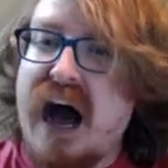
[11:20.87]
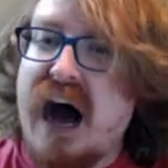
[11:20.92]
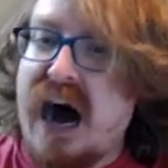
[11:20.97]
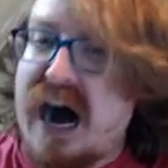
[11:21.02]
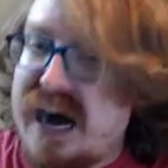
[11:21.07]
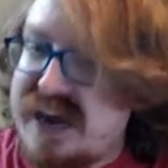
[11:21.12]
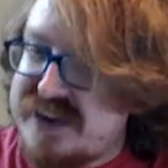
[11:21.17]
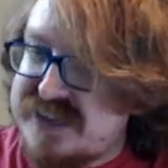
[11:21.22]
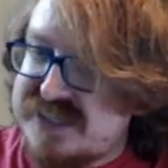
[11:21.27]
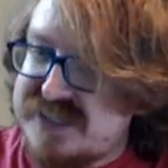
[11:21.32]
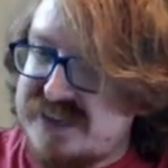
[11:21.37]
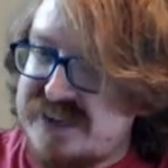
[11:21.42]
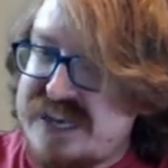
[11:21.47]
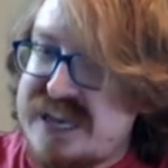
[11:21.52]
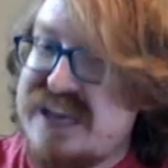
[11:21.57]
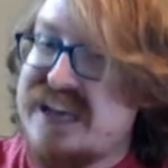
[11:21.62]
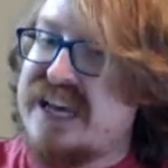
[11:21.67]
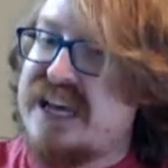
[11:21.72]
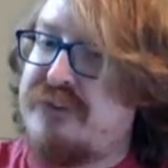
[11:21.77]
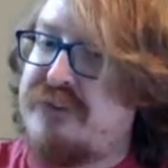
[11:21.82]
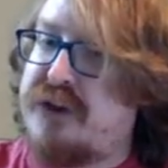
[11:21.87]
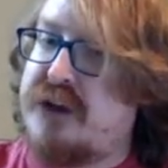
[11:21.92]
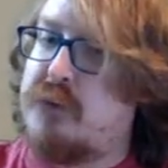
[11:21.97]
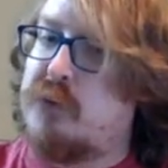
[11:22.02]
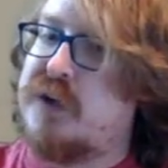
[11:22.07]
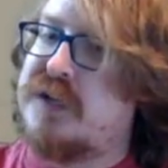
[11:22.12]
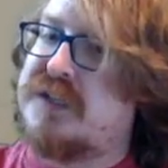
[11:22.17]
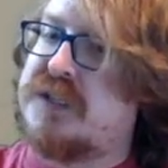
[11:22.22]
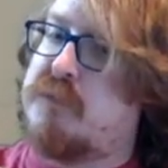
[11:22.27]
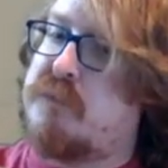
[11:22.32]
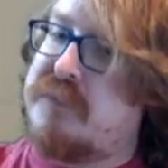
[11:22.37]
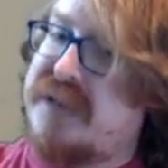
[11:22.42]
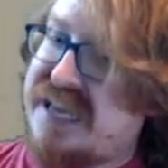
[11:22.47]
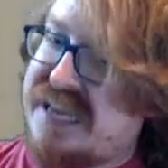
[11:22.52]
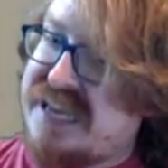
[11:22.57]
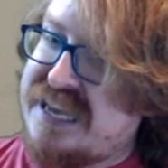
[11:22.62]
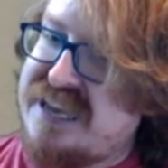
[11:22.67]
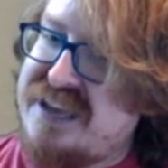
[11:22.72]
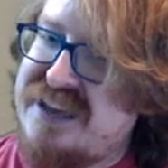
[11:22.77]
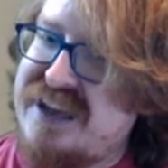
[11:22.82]
Honestly, if it was
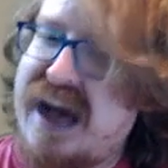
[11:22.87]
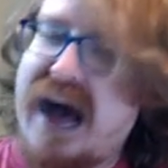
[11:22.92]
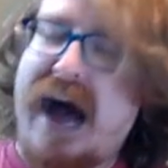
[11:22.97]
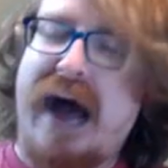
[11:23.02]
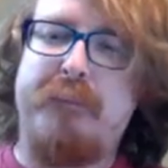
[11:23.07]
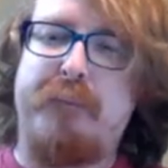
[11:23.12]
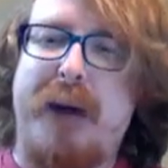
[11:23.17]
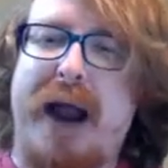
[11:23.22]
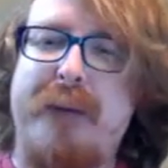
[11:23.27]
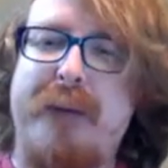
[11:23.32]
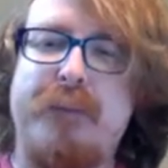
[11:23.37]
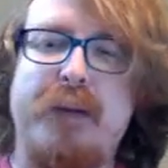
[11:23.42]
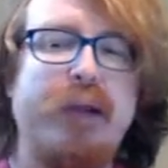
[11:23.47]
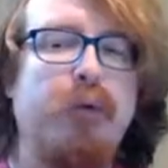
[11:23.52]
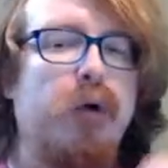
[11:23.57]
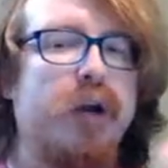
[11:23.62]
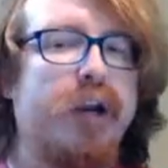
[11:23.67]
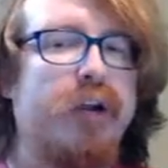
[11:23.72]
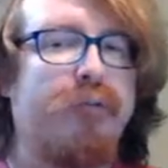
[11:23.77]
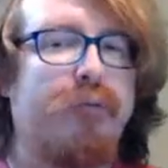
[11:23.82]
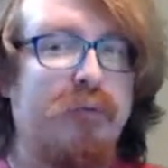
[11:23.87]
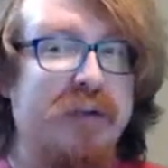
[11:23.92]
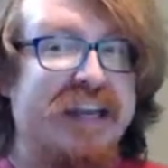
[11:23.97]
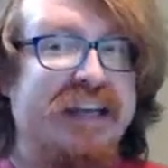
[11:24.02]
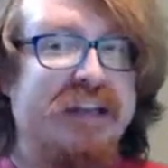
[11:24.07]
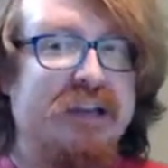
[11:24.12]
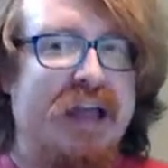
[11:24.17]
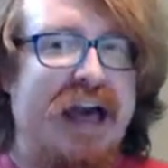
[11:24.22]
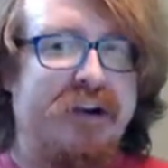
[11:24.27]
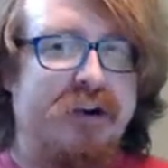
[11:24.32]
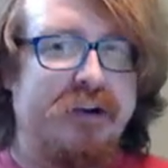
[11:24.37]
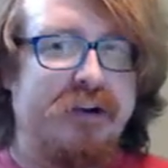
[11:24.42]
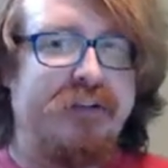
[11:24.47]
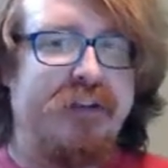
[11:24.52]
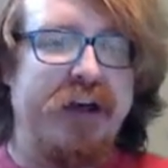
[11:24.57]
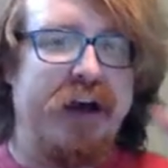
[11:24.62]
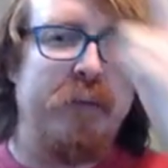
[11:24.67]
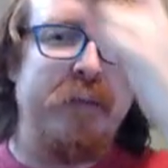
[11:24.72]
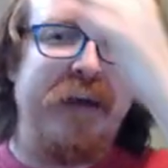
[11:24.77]
me, I probably would have re-lettered them